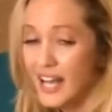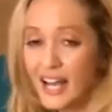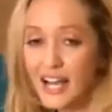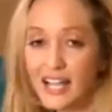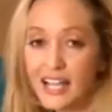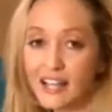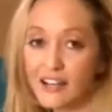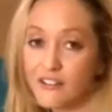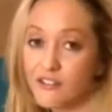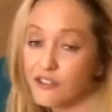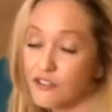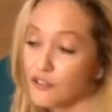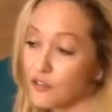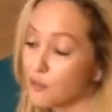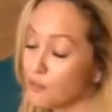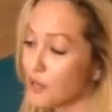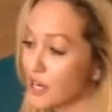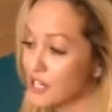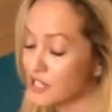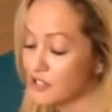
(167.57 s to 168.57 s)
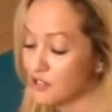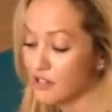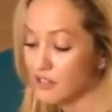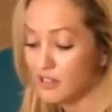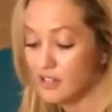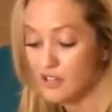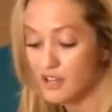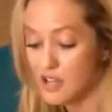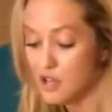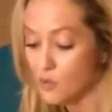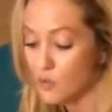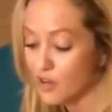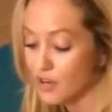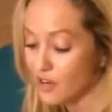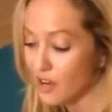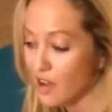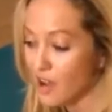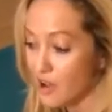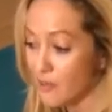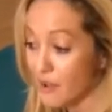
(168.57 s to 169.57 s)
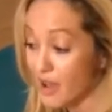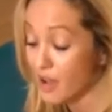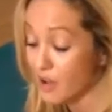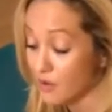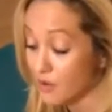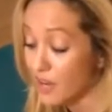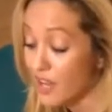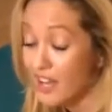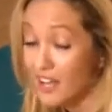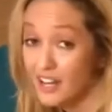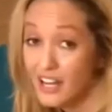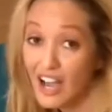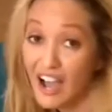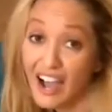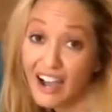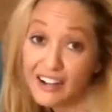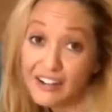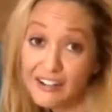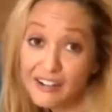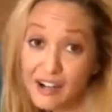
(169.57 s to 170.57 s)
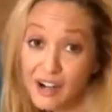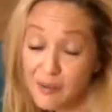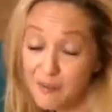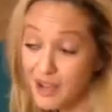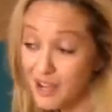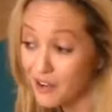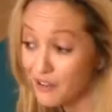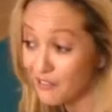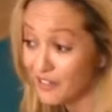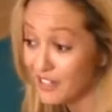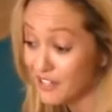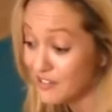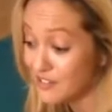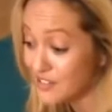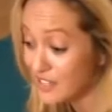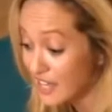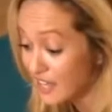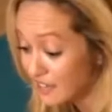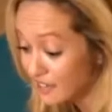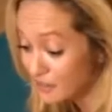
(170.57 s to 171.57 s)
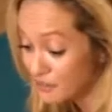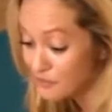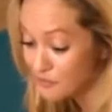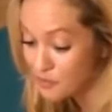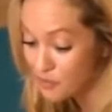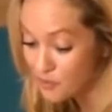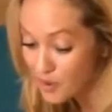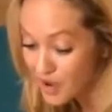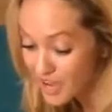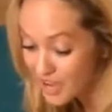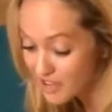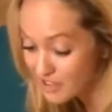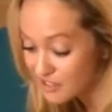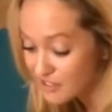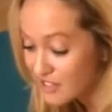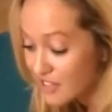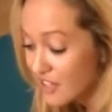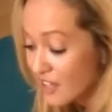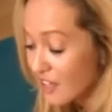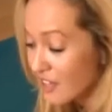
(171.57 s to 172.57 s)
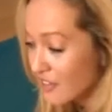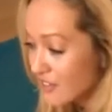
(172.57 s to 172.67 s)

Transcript: Again, if you feel pressure on the knee, you wanna come out. Now, how do you come out, right? You stay here for a while.